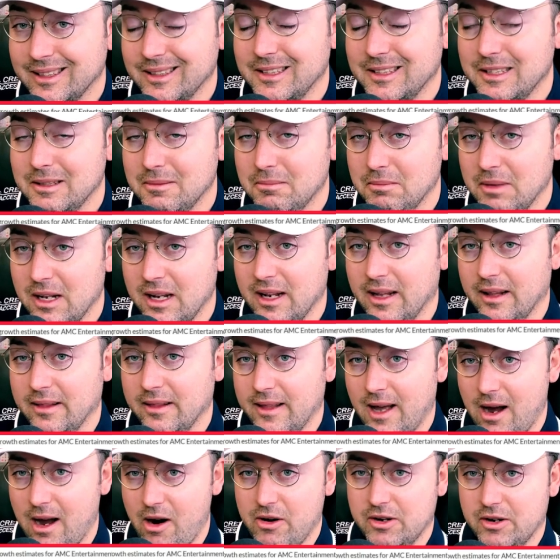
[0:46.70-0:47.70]
million,
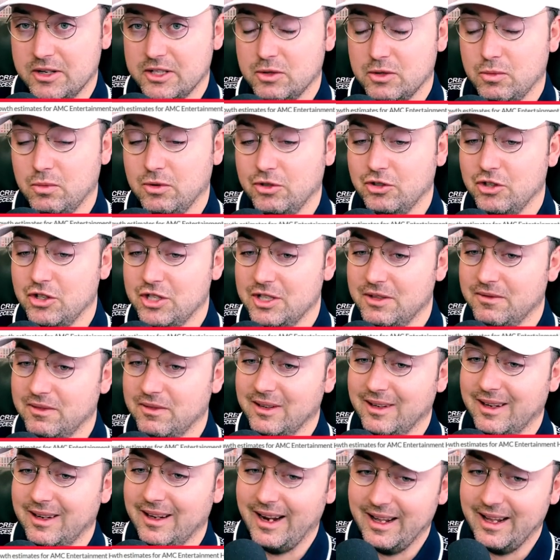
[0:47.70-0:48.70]
which is
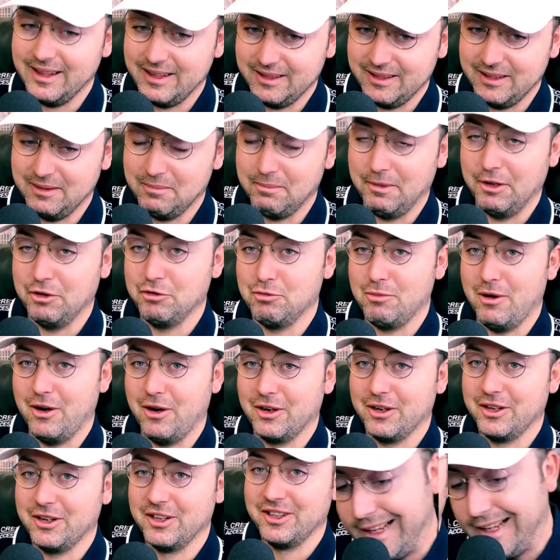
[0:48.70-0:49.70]
even greater than benchmark.
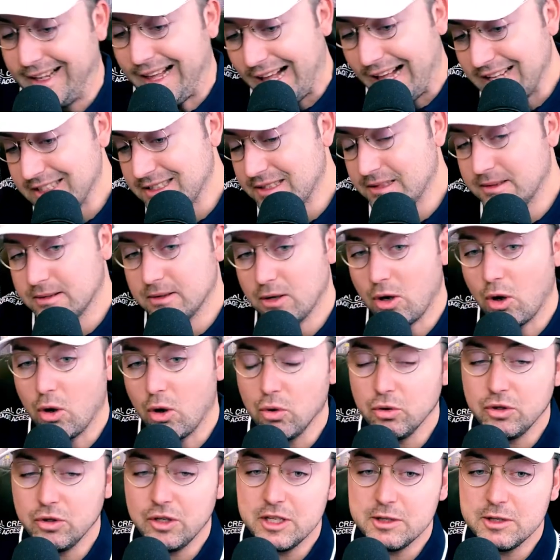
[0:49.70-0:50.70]
And guys,
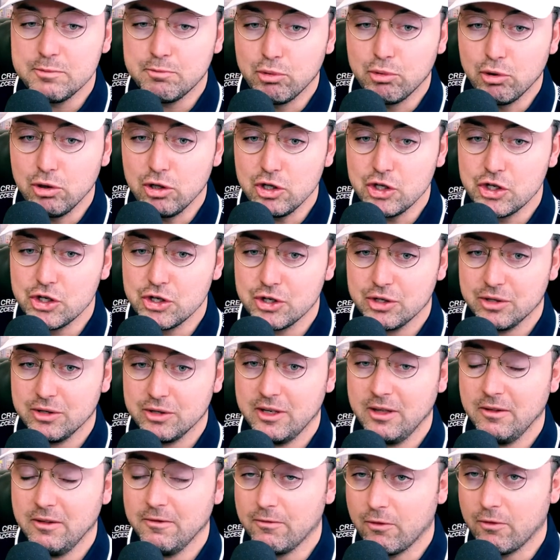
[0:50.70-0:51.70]
all these bullish
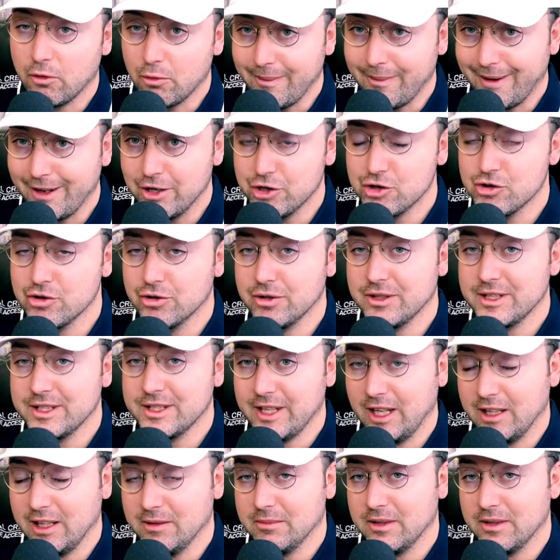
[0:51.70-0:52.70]
information,
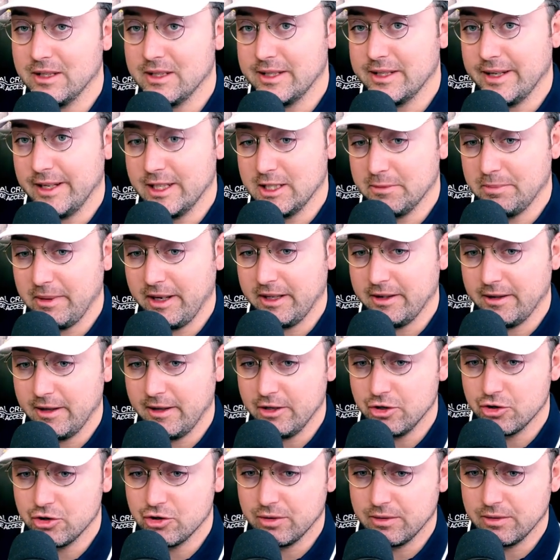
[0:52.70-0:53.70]
statements,
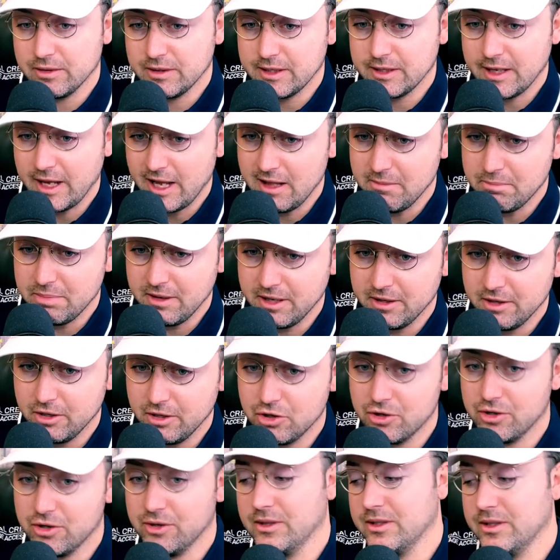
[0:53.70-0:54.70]
expectations, and
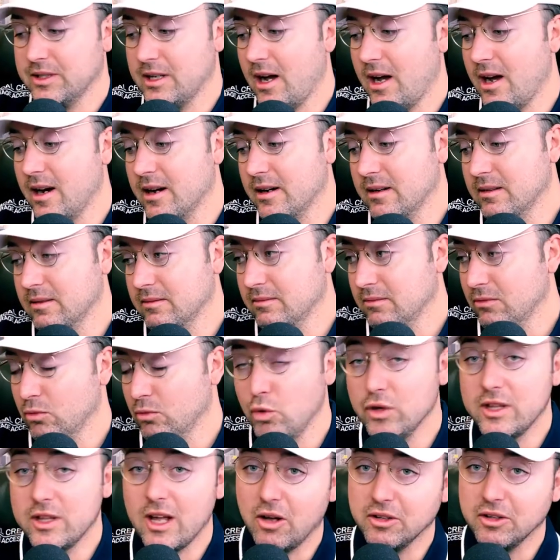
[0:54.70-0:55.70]
predictions are
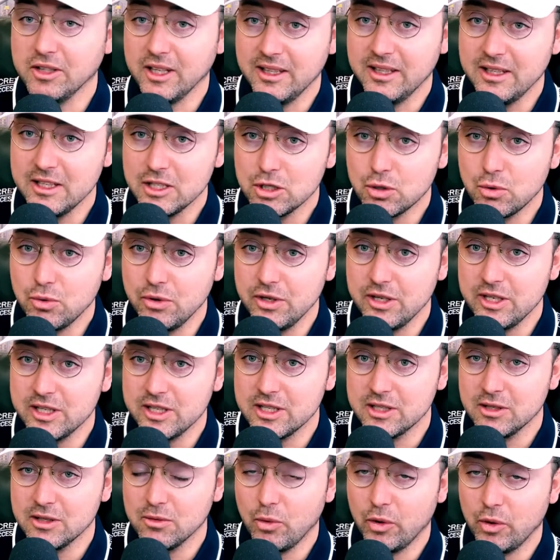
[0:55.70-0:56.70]
without any
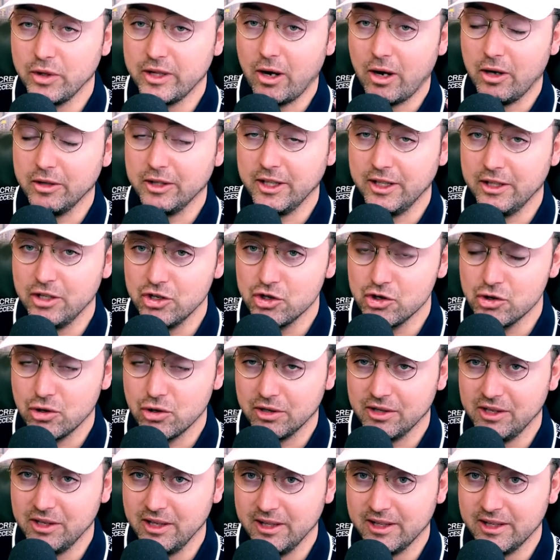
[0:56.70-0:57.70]
squeeze, without any
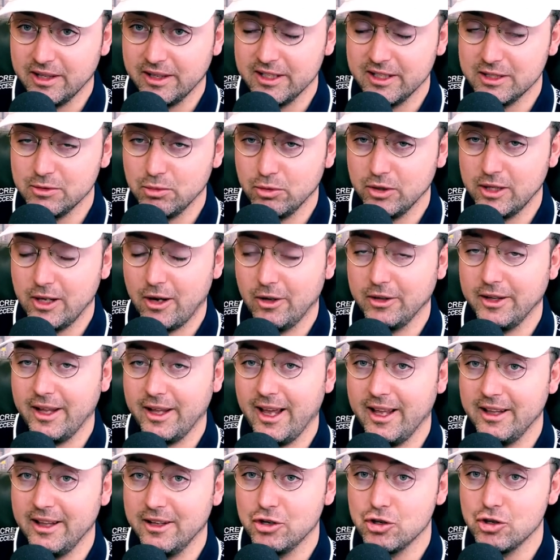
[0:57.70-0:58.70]
short interest, without
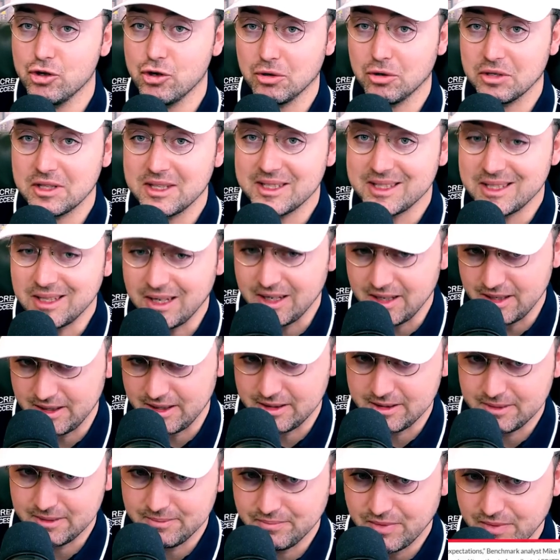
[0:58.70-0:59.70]
any short selling.
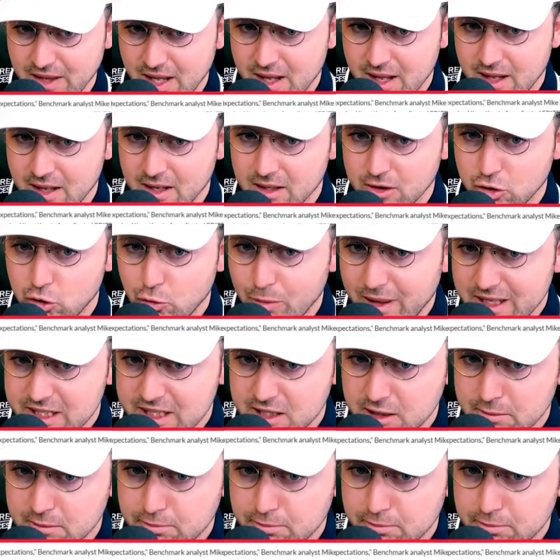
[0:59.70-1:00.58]
Domestic